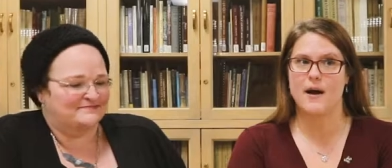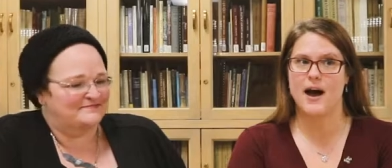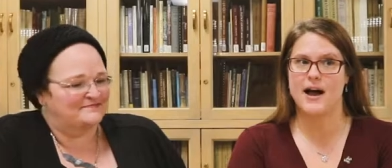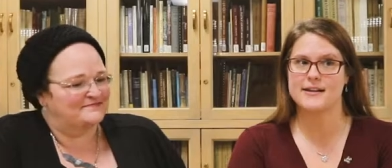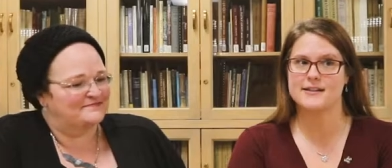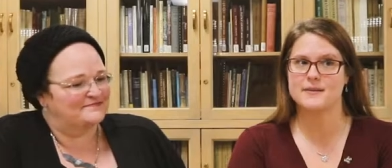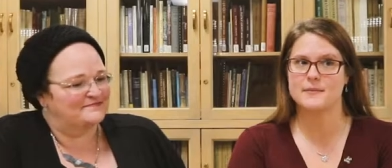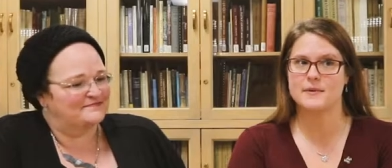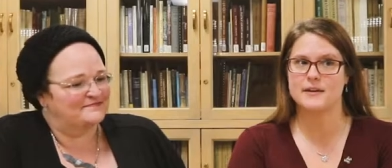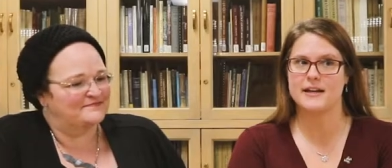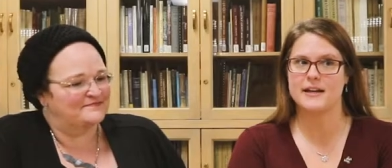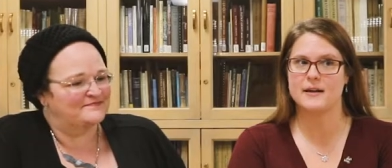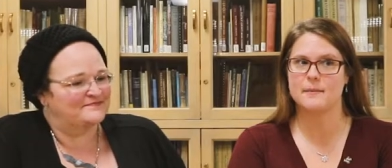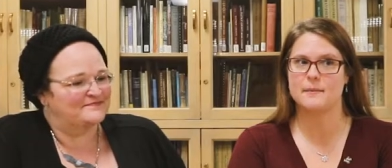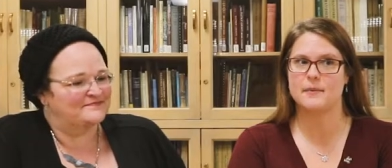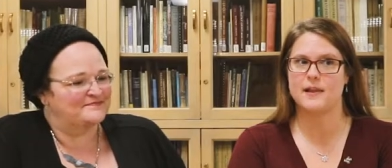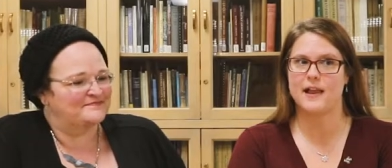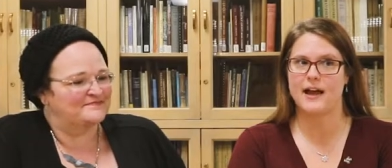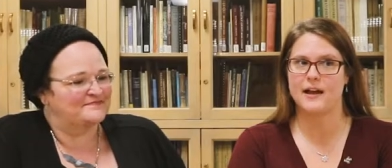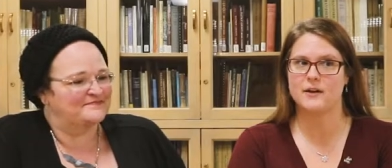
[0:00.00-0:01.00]
Speaker 1: possibly
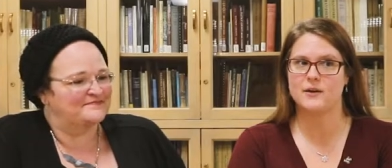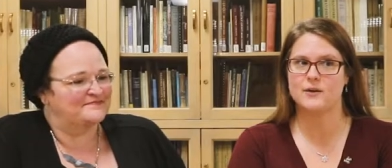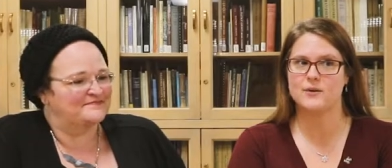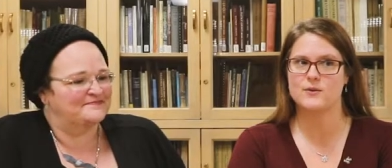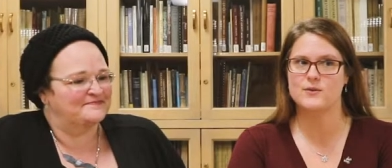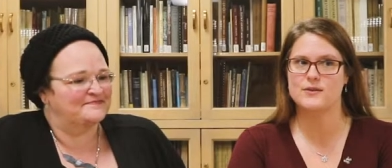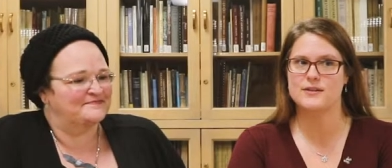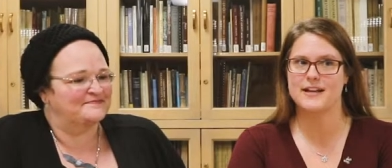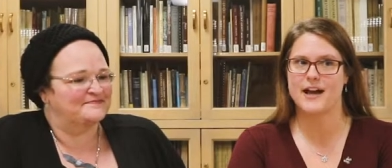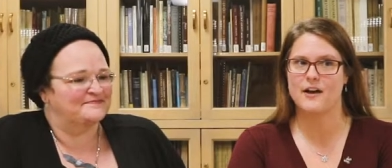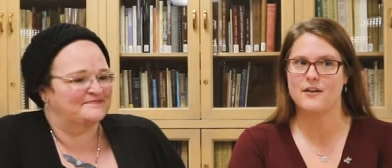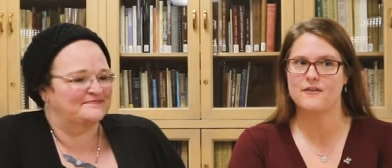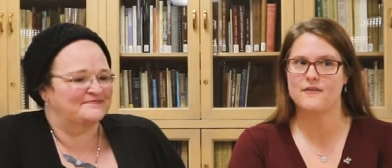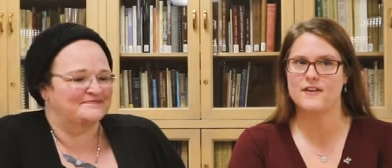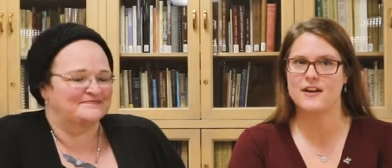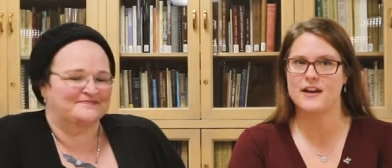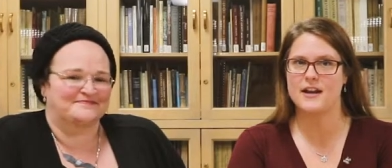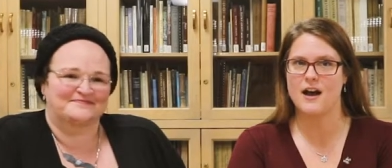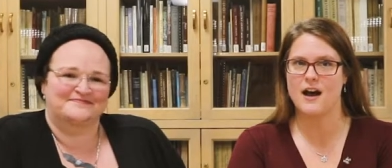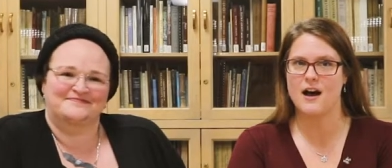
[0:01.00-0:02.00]
in Pleiku, South
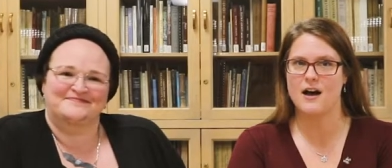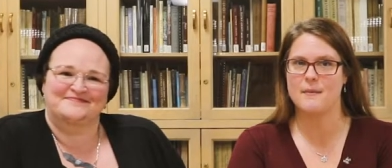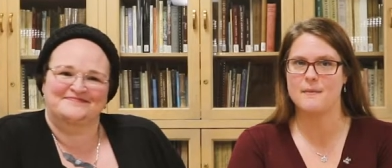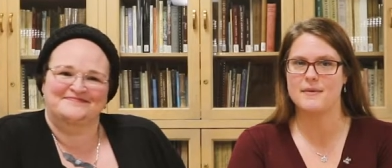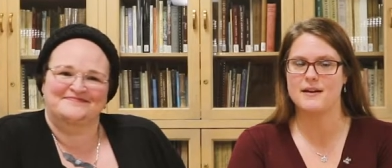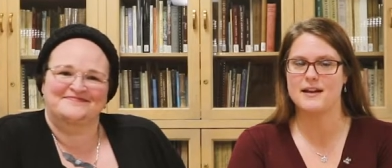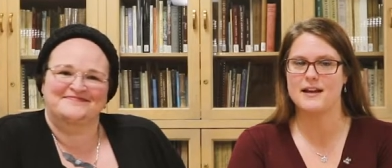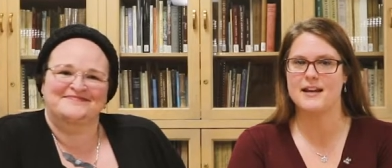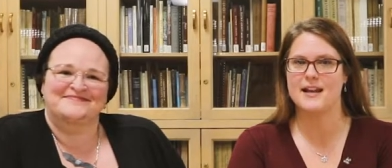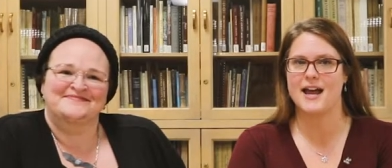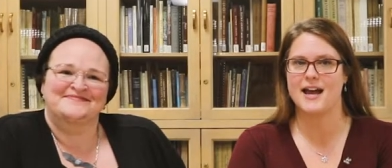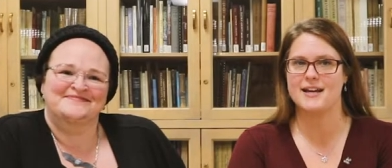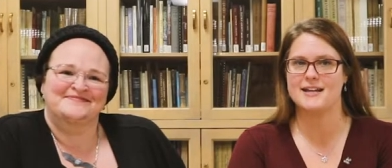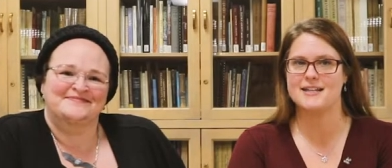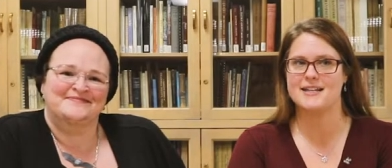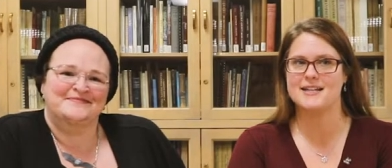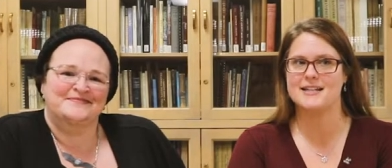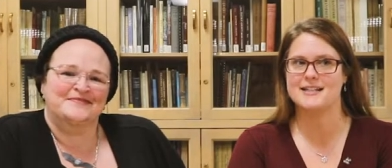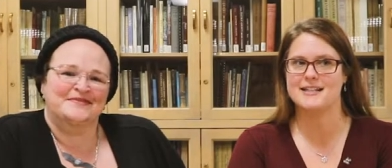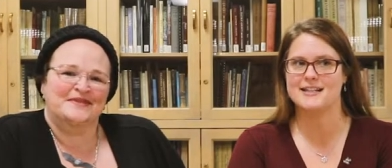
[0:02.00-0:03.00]
Vietnam, in
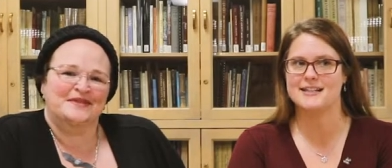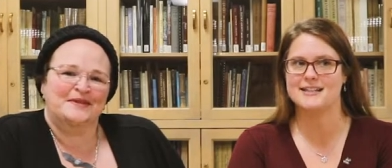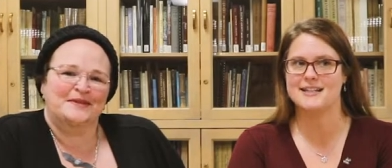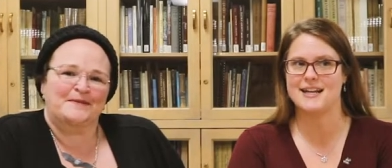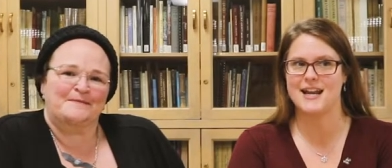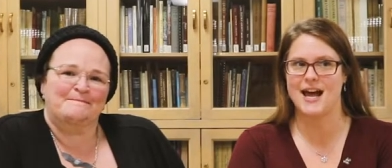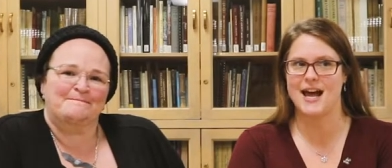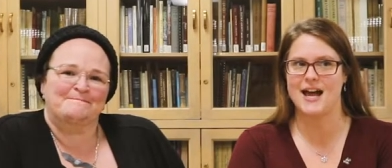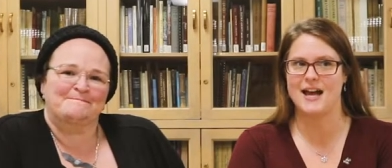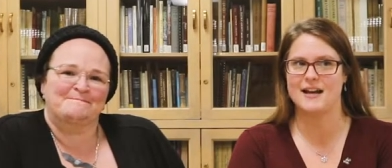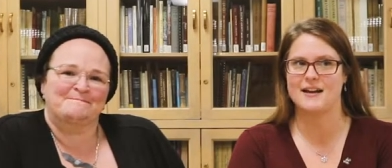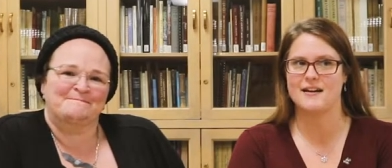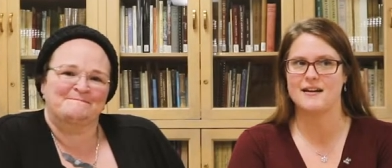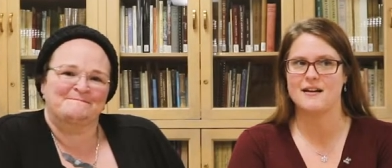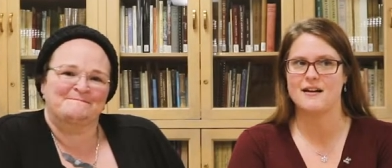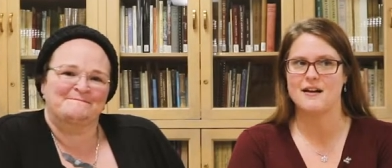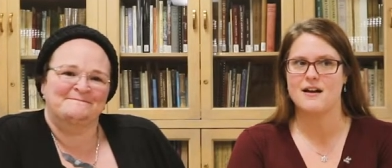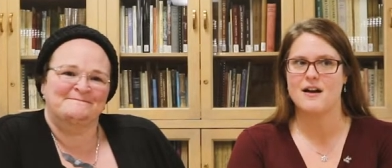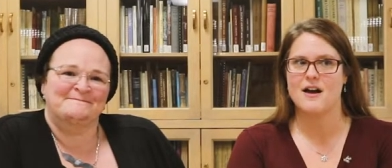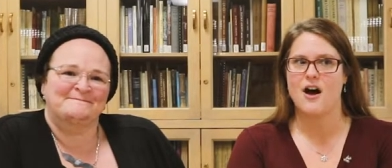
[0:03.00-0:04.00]
1969,
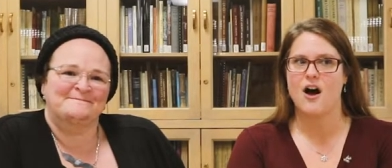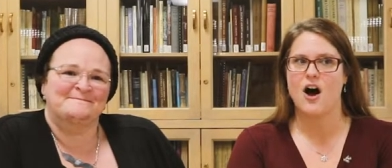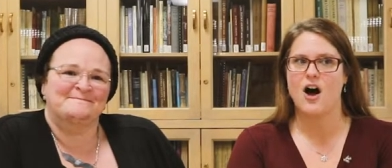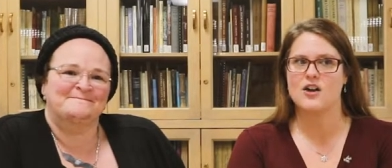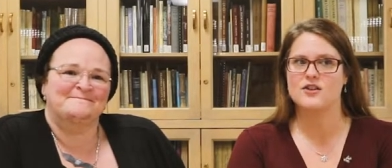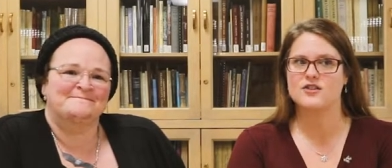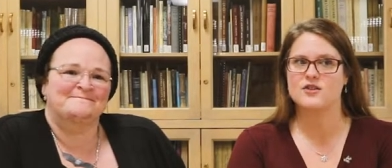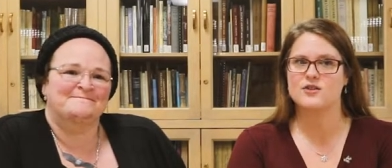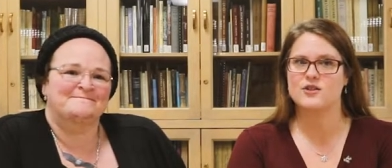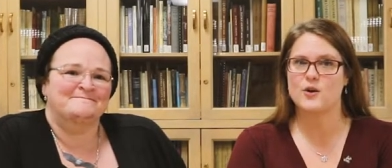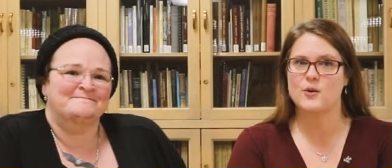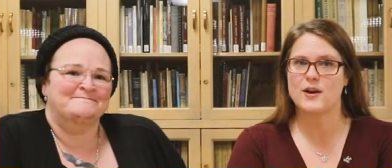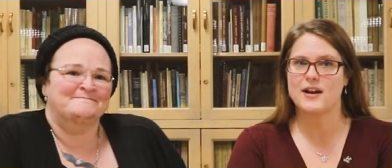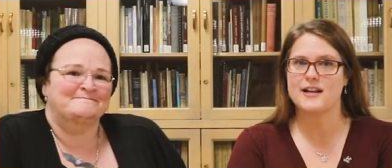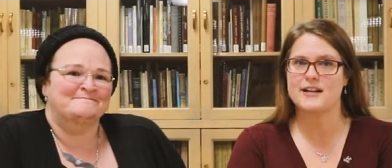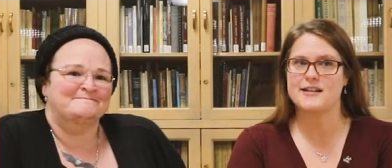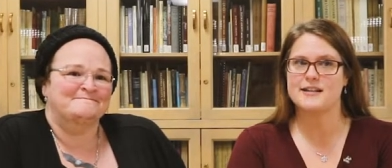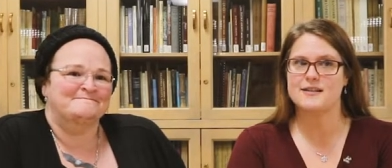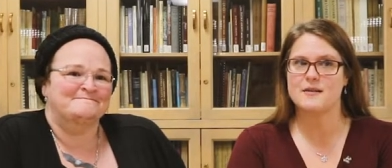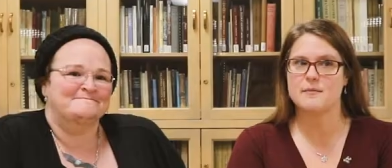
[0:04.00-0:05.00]
also
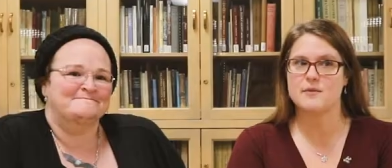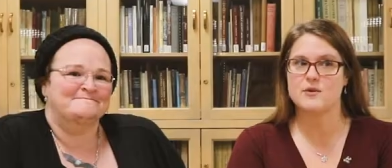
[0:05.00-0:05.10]
donated to the